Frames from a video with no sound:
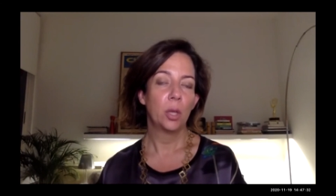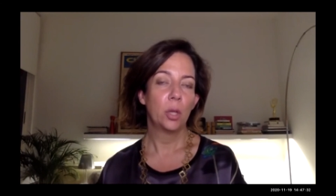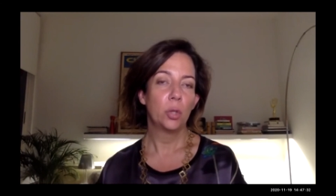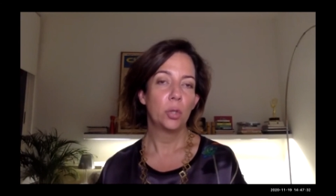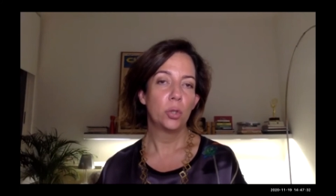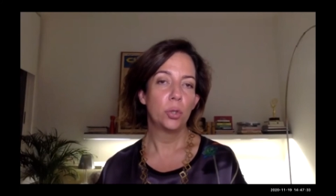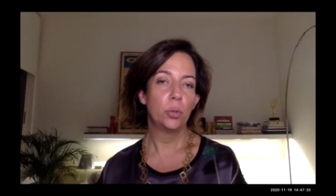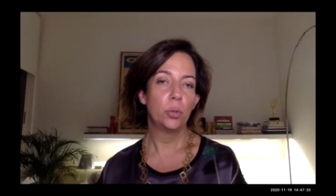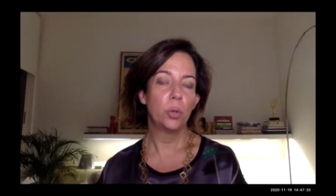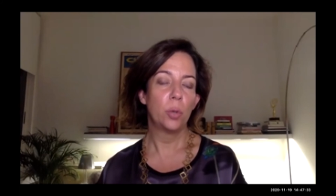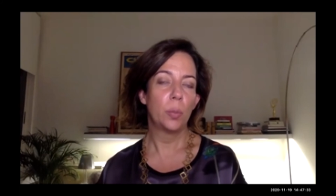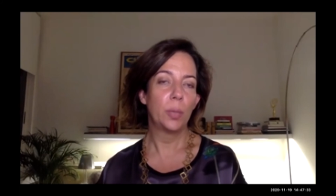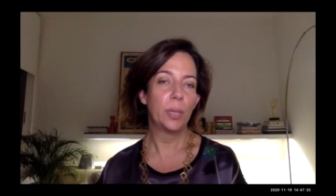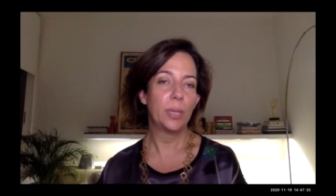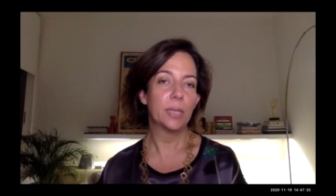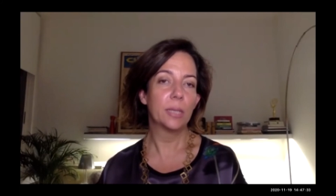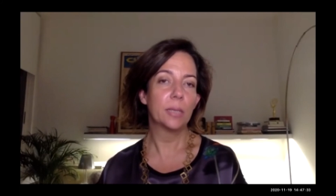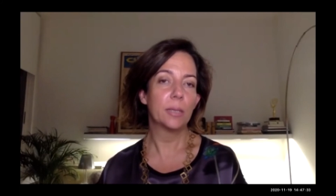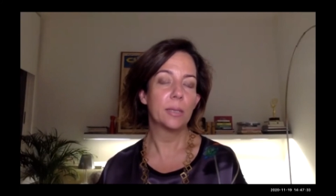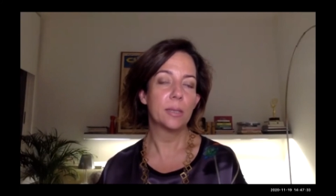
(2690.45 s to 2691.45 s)
to a
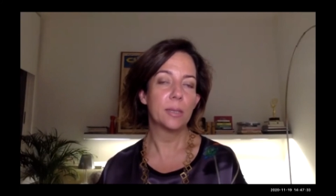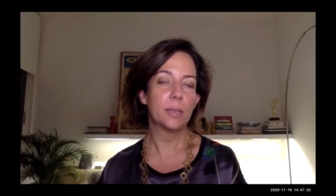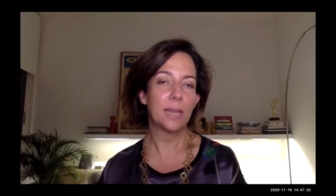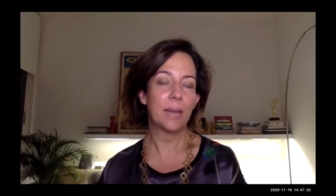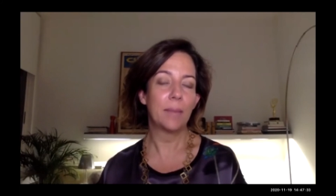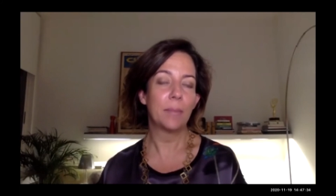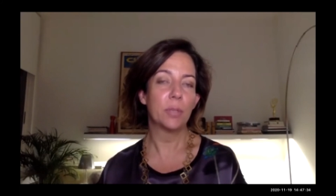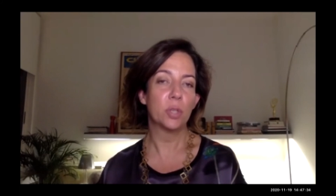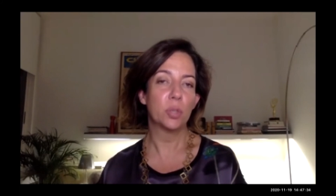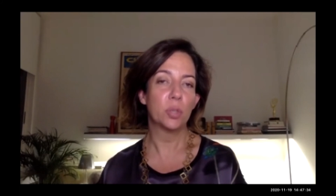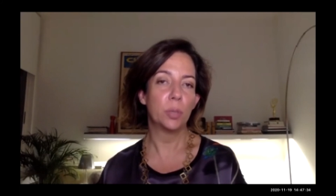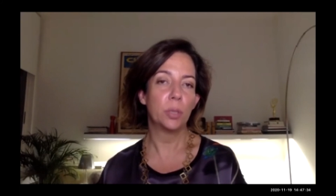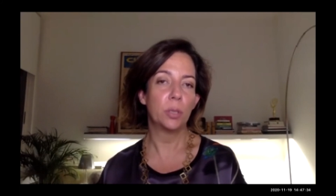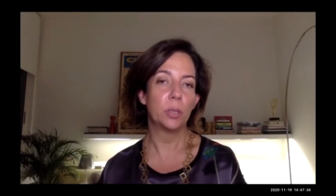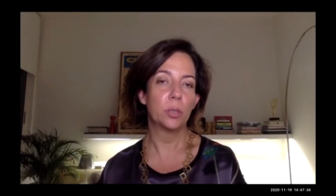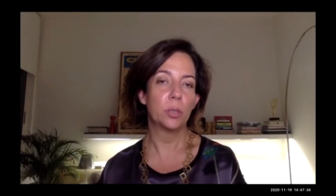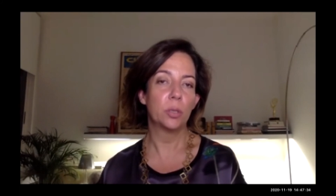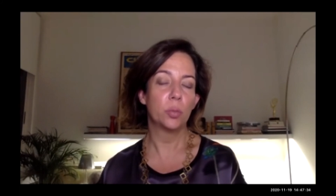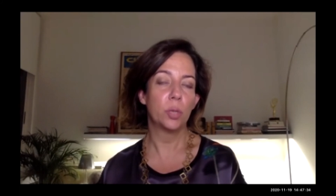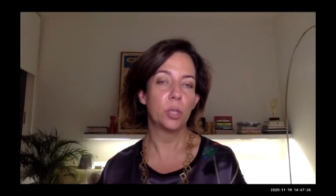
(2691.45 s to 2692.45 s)
political
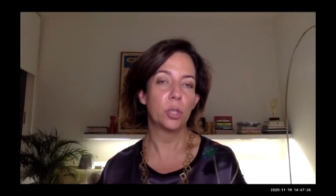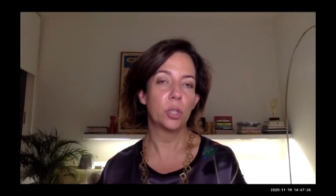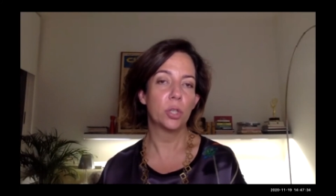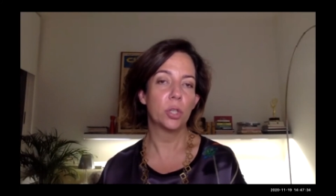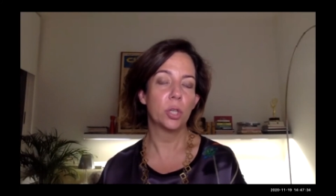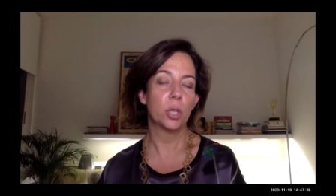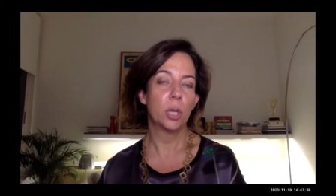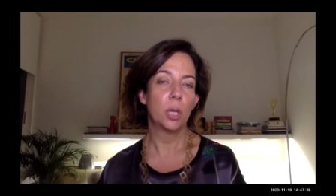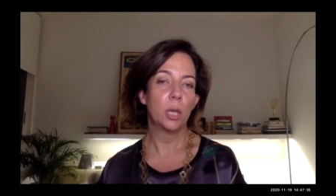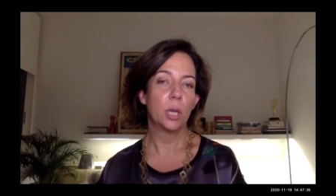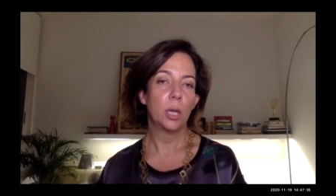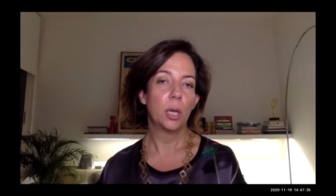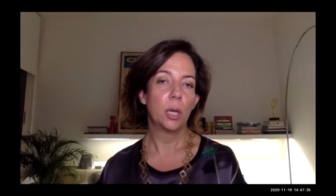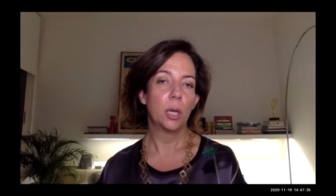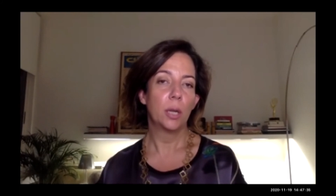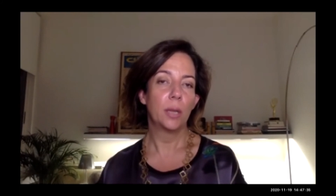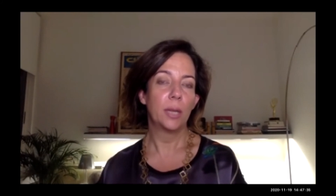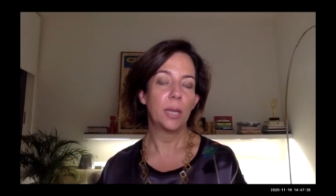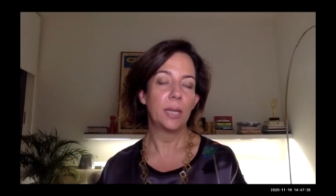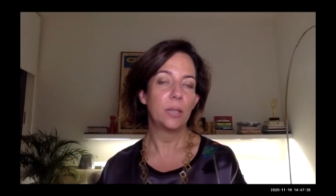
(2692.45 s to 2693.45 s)
establishment which
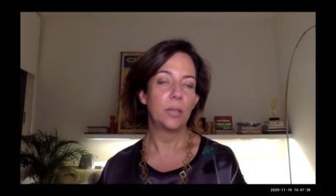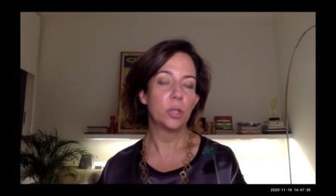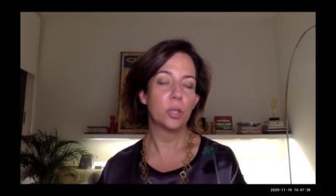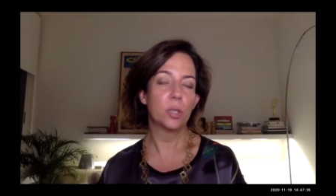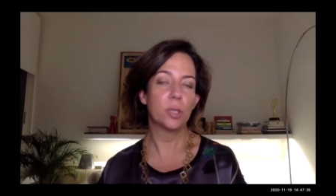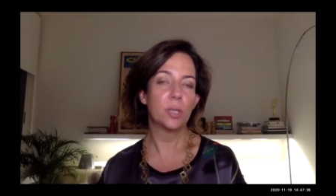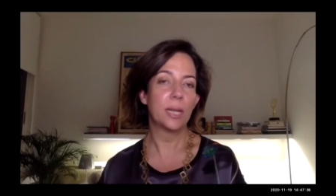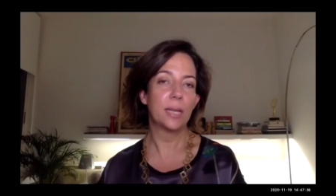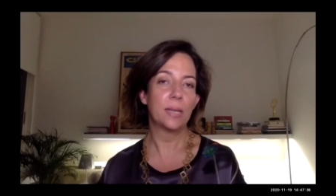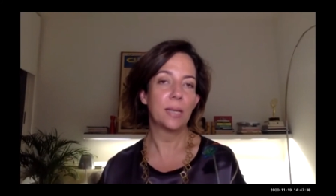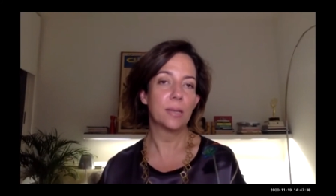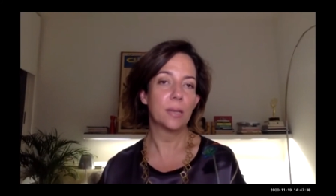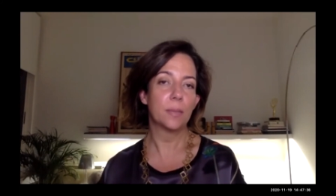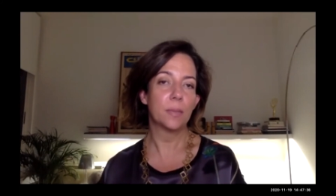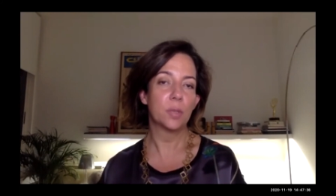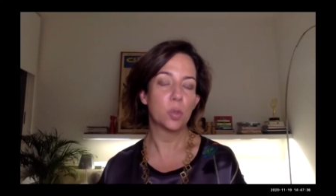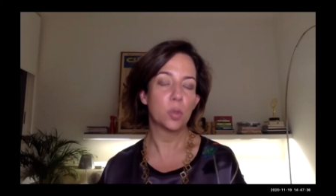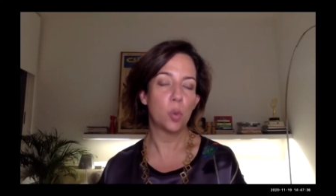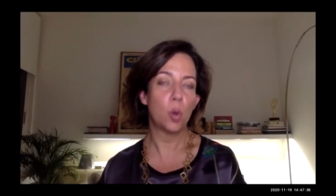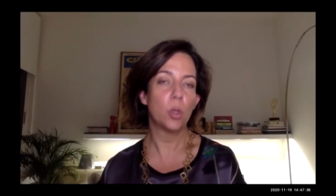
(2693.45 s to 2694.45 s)
then just ends up
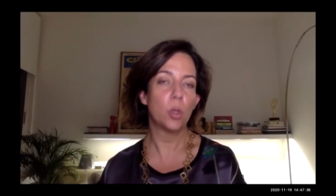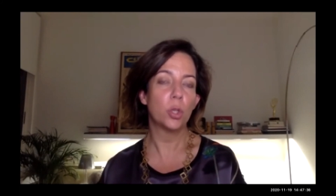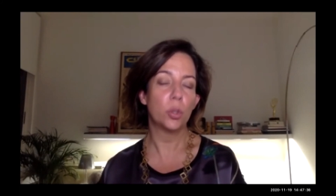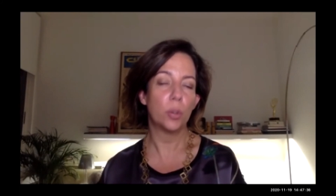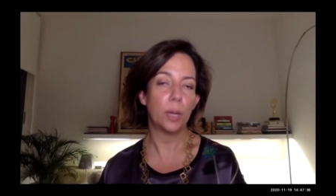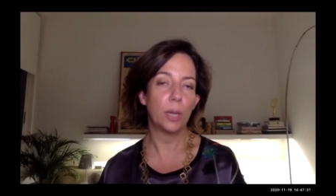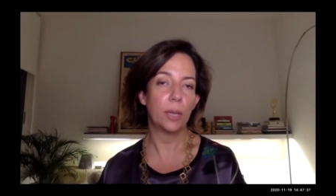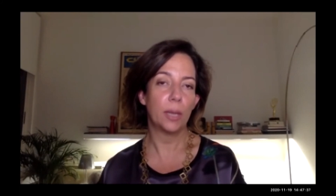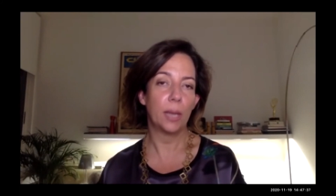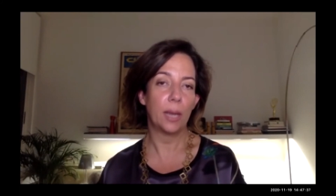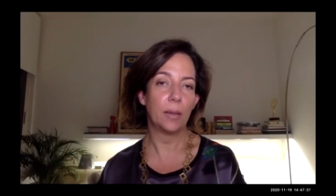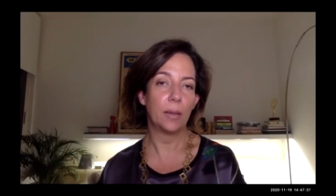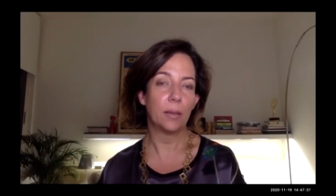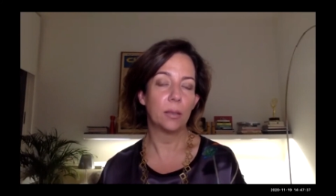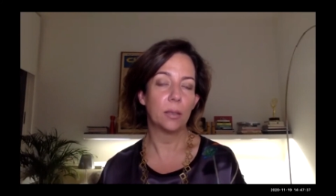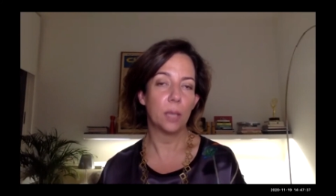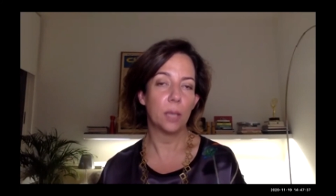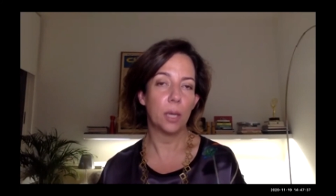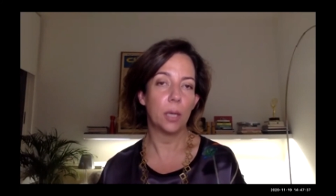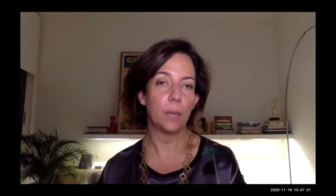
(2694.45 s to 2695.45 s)
squandering
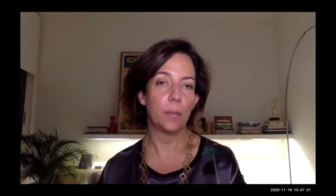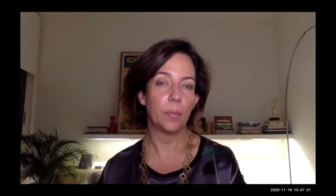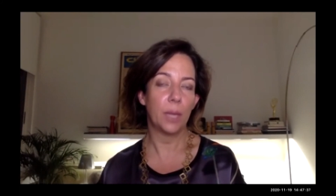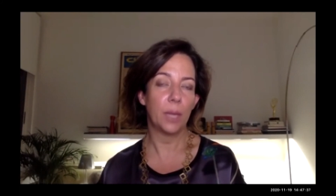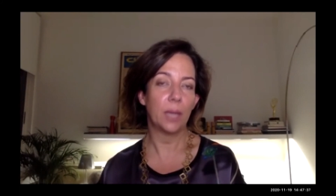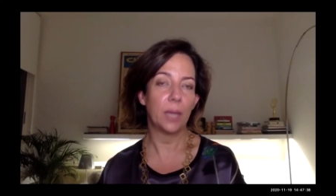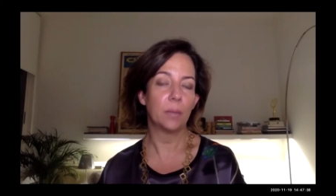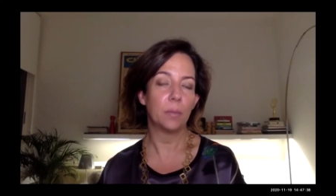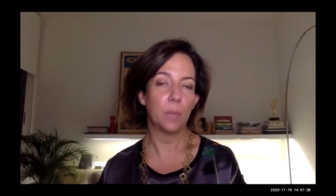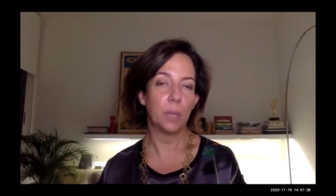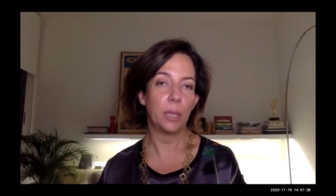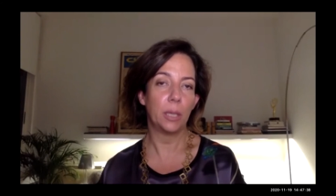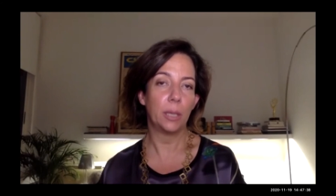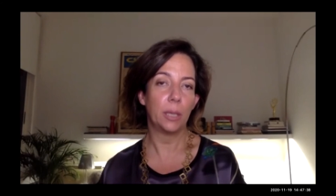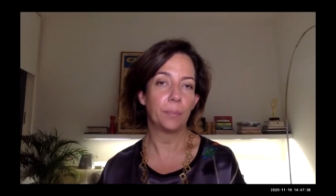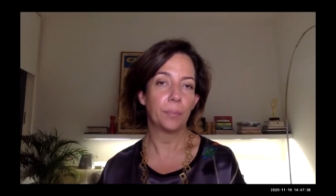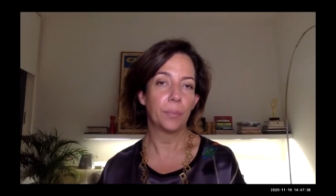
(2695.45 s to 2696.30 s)
that money.